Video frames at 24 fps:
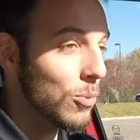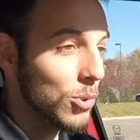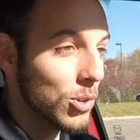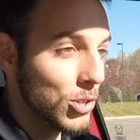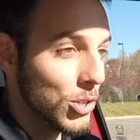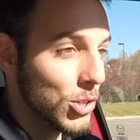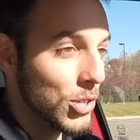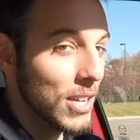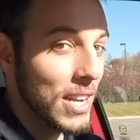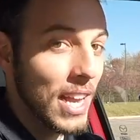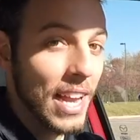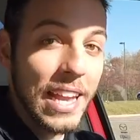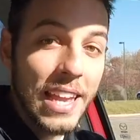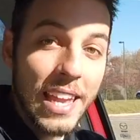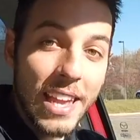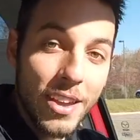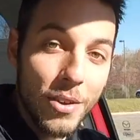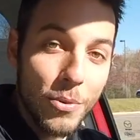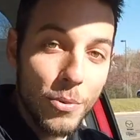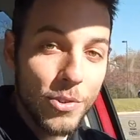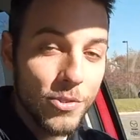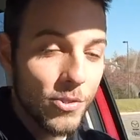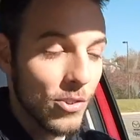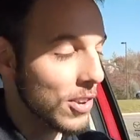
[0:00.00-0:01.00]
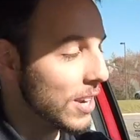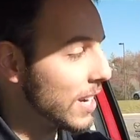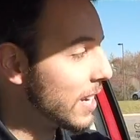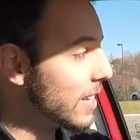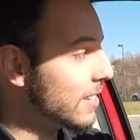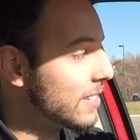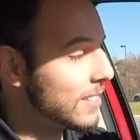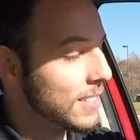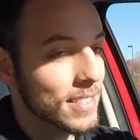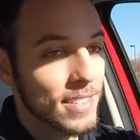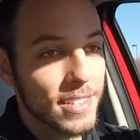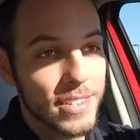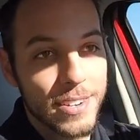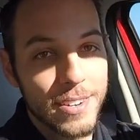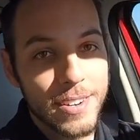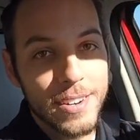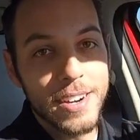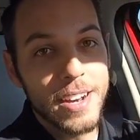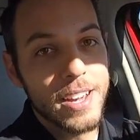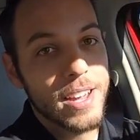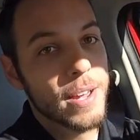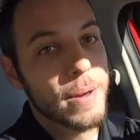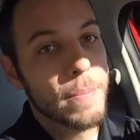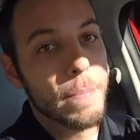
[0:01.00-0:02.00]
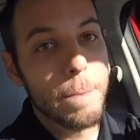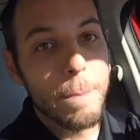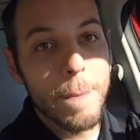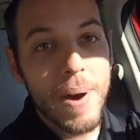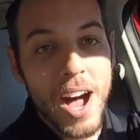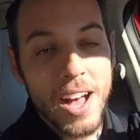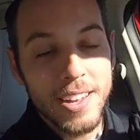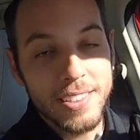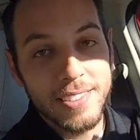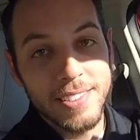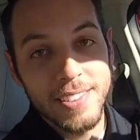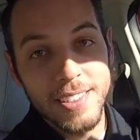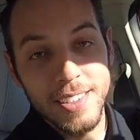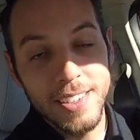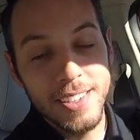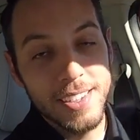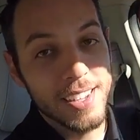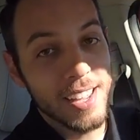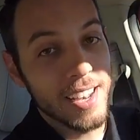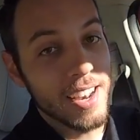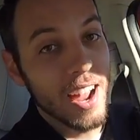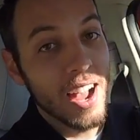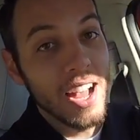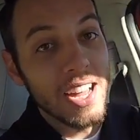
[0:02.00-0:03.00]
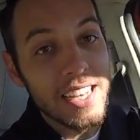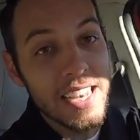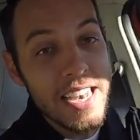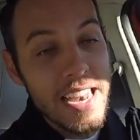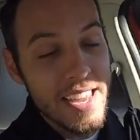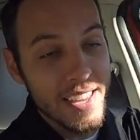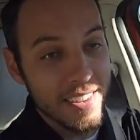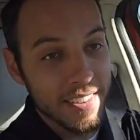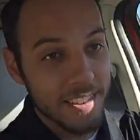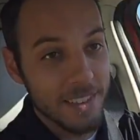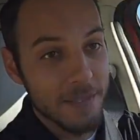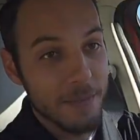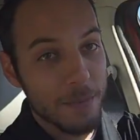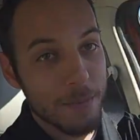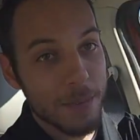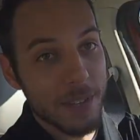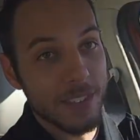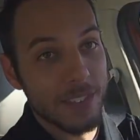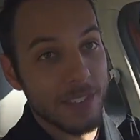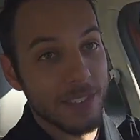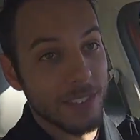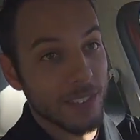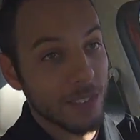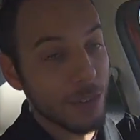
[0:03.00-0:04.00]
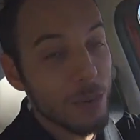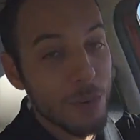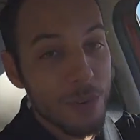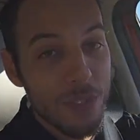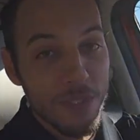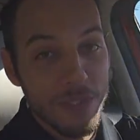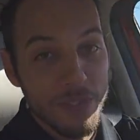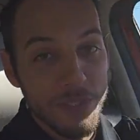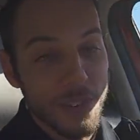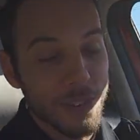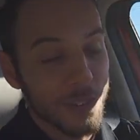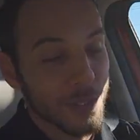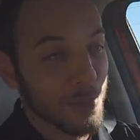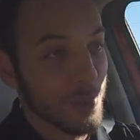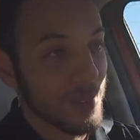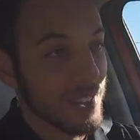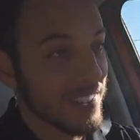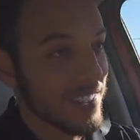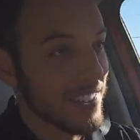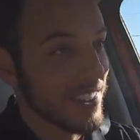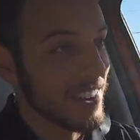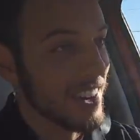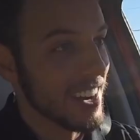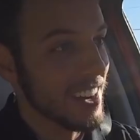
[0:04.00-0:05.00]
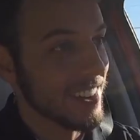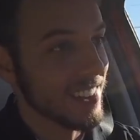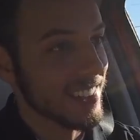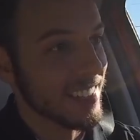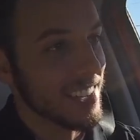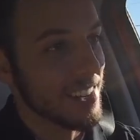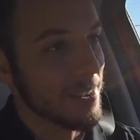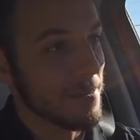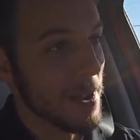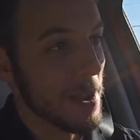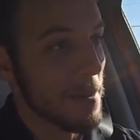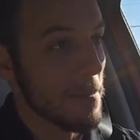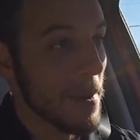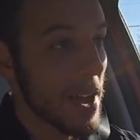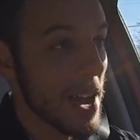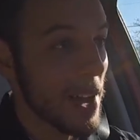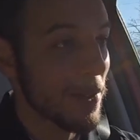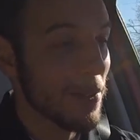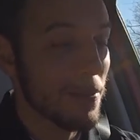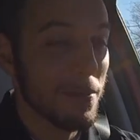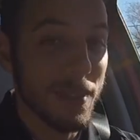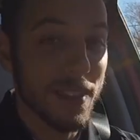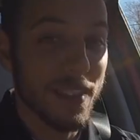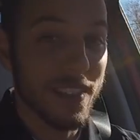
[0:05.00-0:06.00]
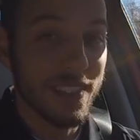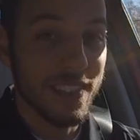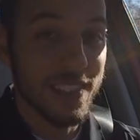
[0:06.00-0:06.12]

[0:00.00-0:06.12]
what should I get, what should I consider? Mazda and Hyundai seem to be 2 of the first ones that are always out of my mouth, but the